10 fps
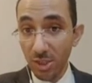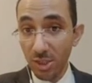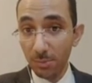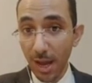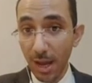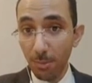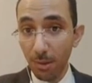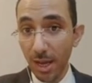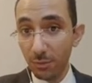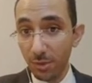major
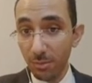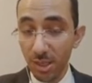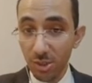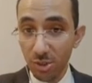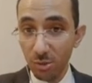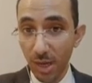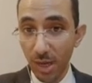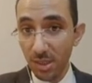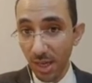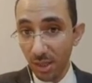pipeline from east to
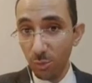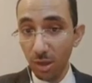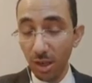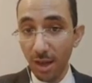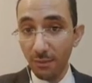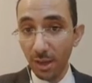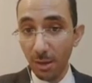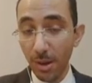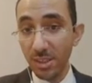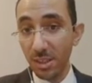west that will have a
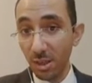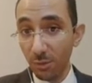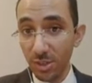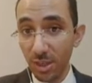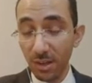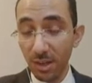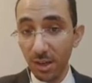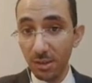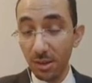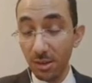capacity of 7
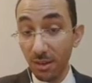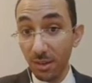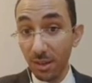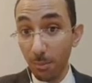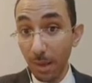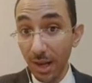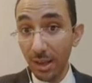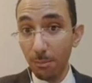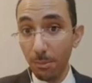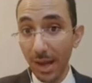
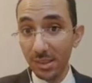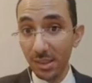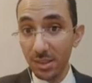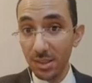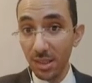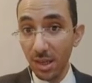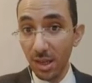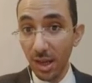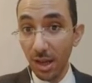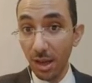million barrels
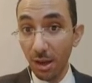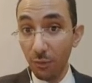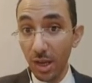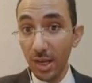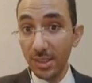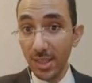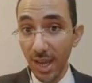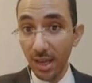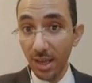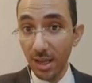of oil a
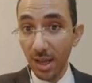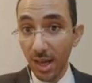day.